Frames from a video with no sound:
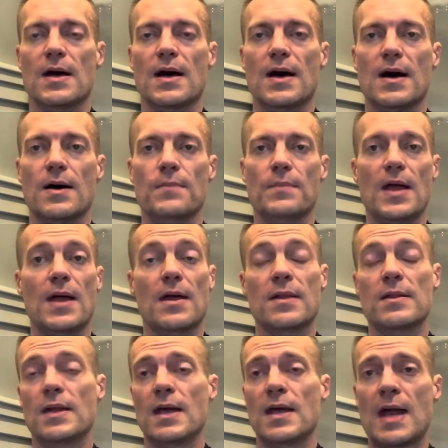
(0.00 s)

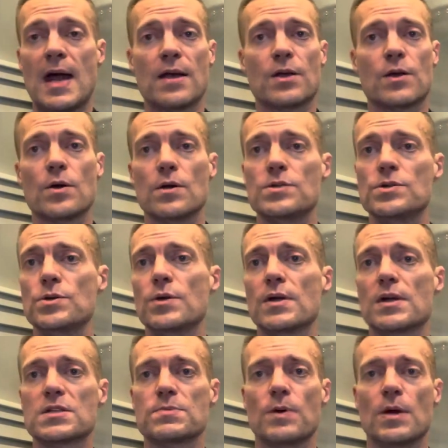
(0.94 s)
And I encourage you to
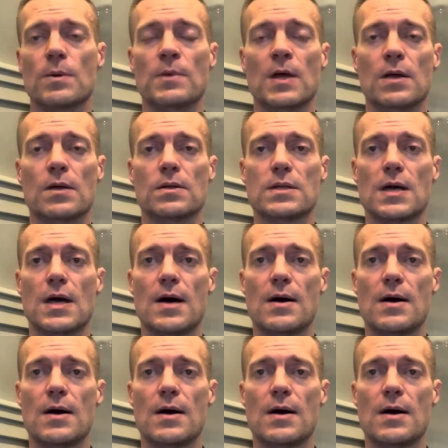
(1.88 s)
experiment